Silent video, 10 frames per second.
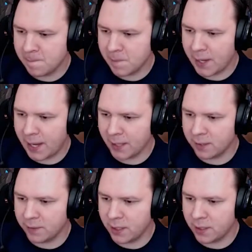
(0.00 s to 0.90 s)

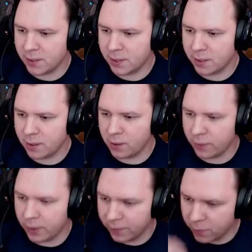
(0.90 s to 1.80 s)
Activate
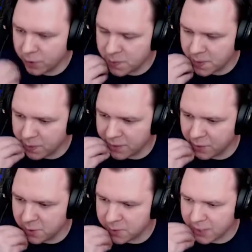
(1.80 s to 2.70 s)
Reinforcement.
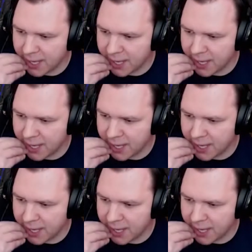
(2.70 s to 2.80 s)
Reinforcement will add